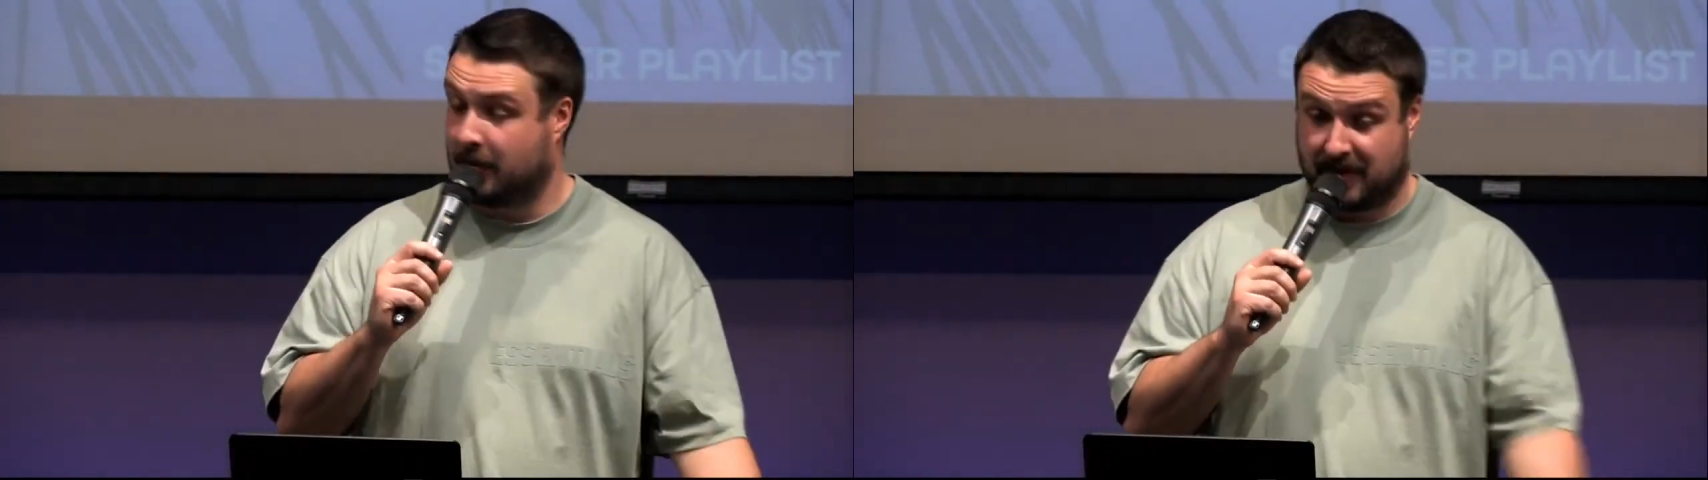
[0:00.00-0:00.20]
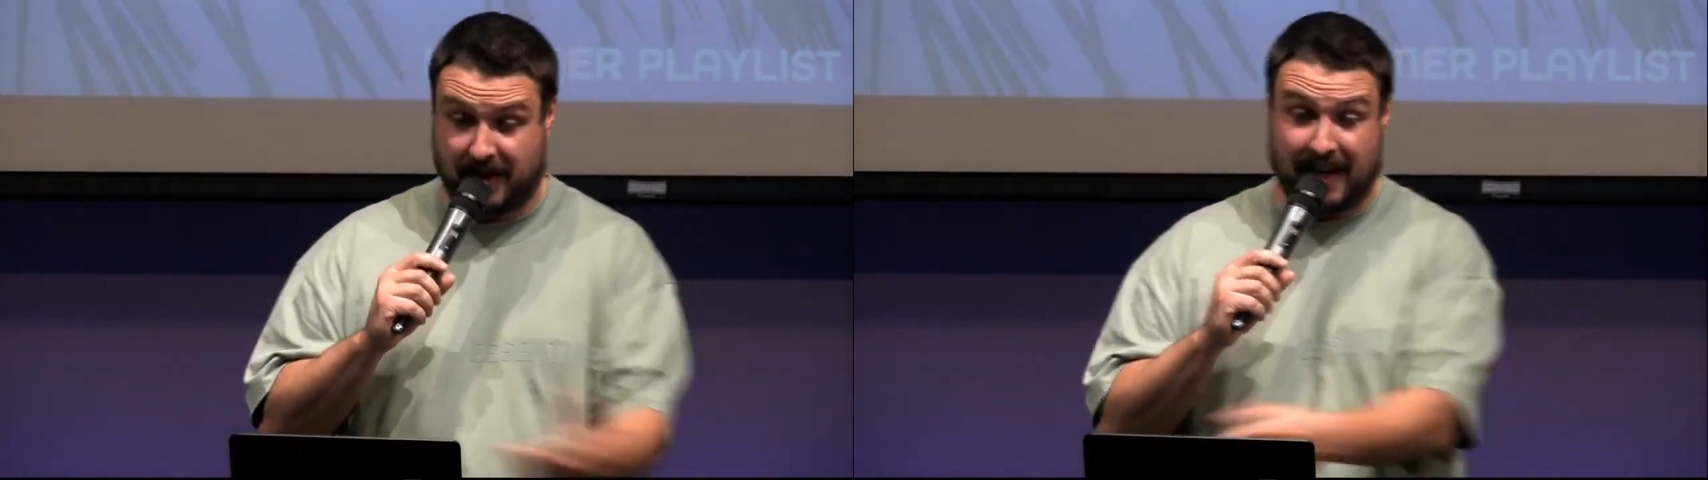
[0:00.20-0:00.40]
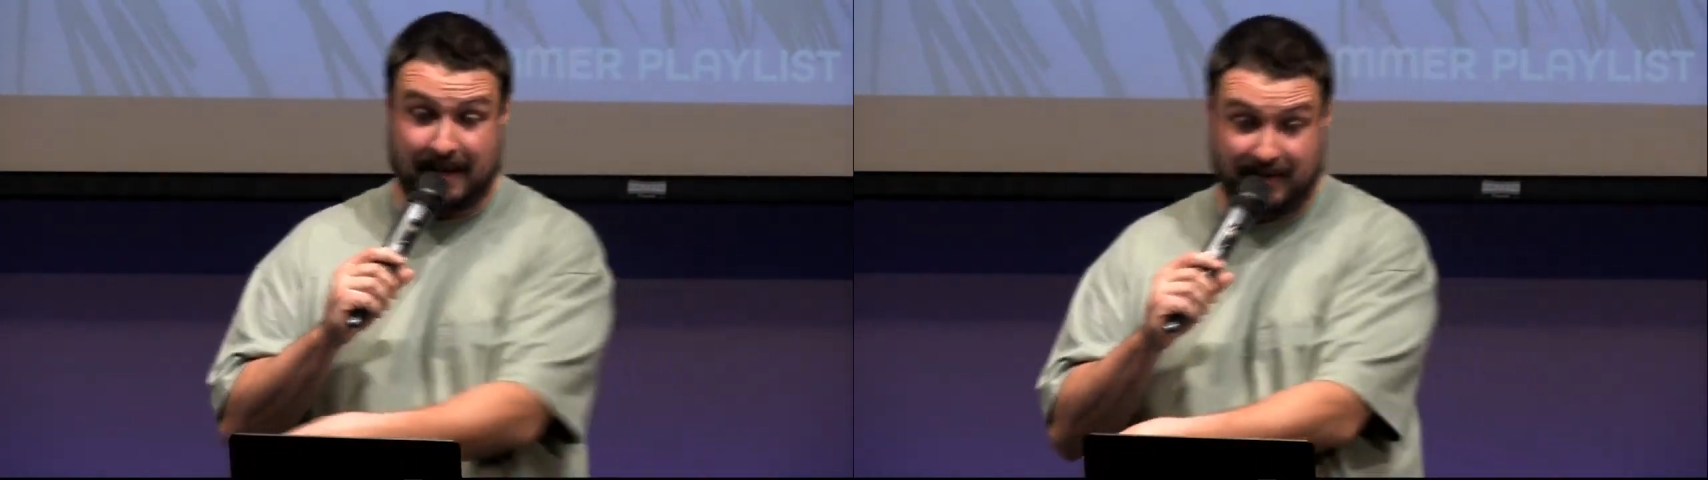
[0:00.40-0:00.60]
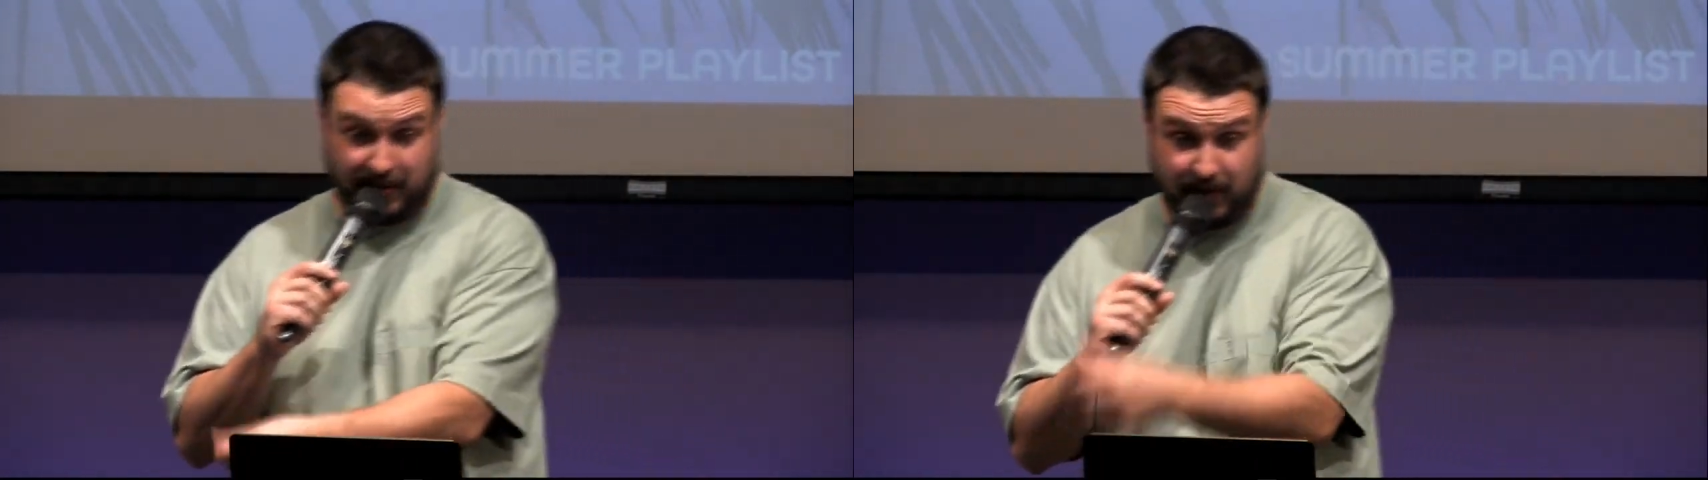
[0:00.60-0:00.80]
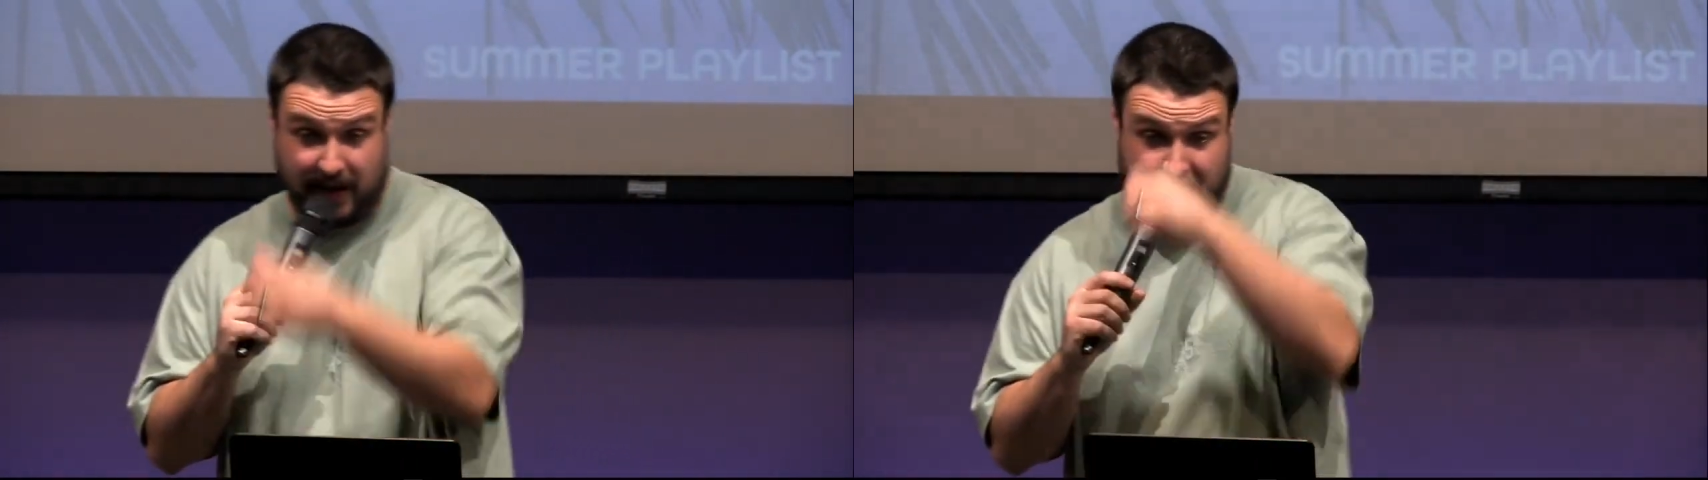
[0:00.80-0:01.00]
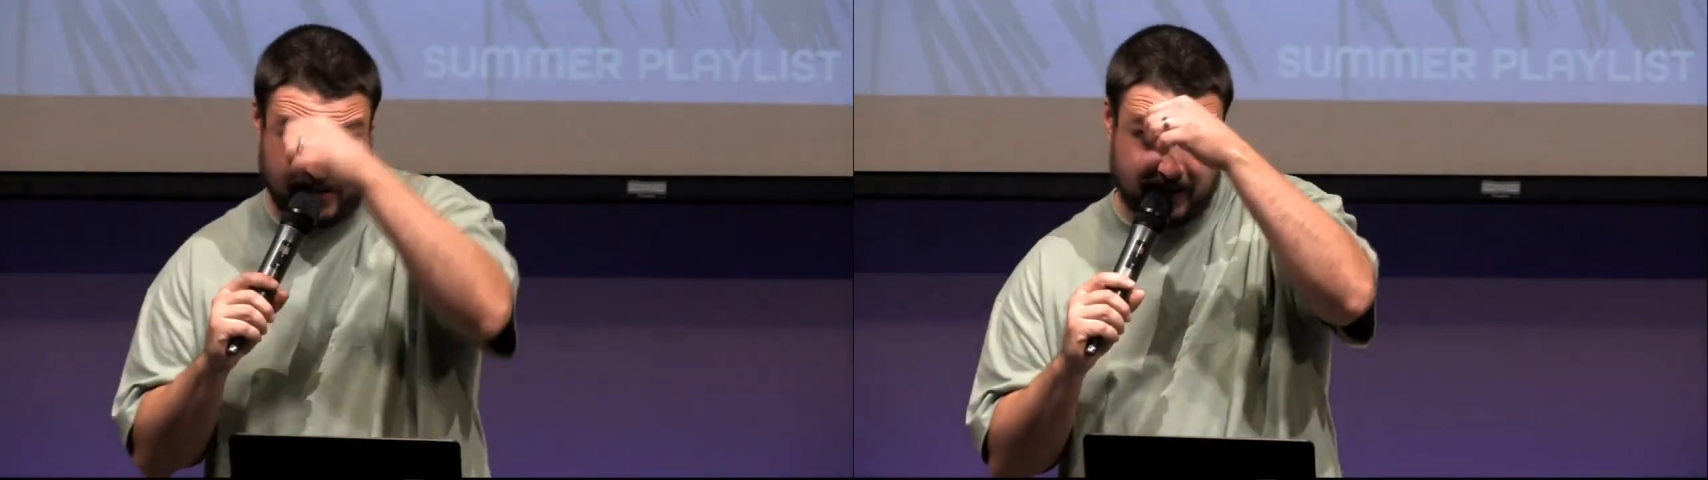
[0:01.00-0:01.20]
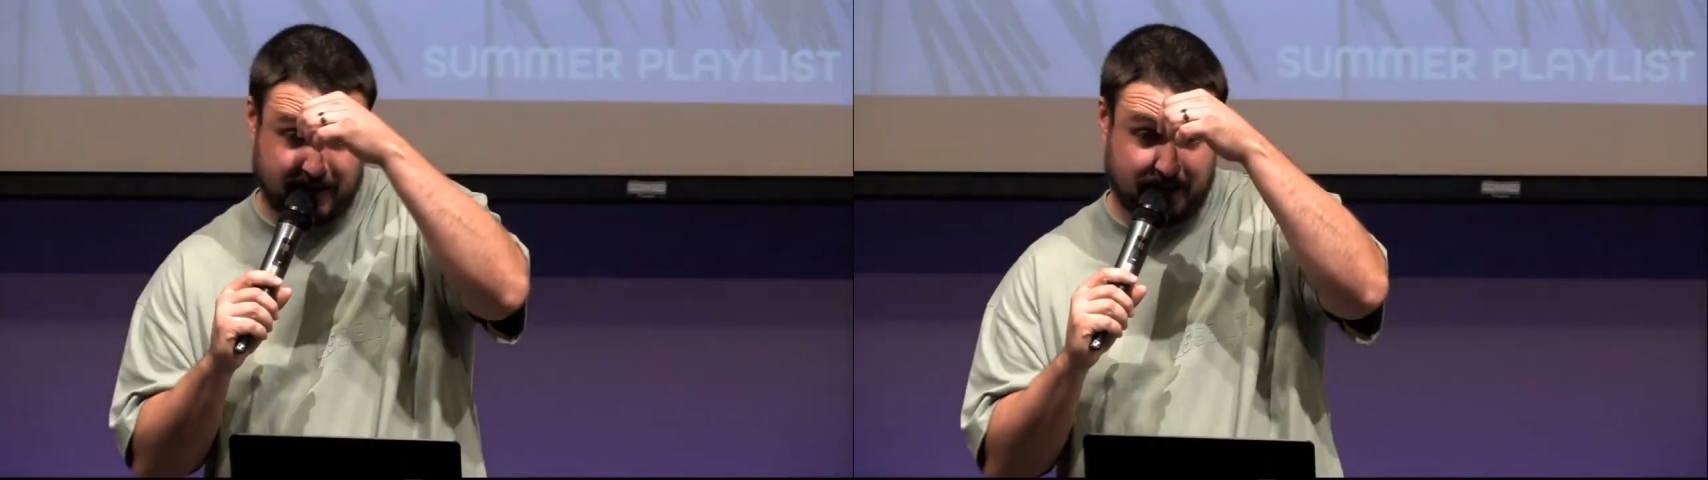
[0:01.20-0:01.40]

from slave to friend.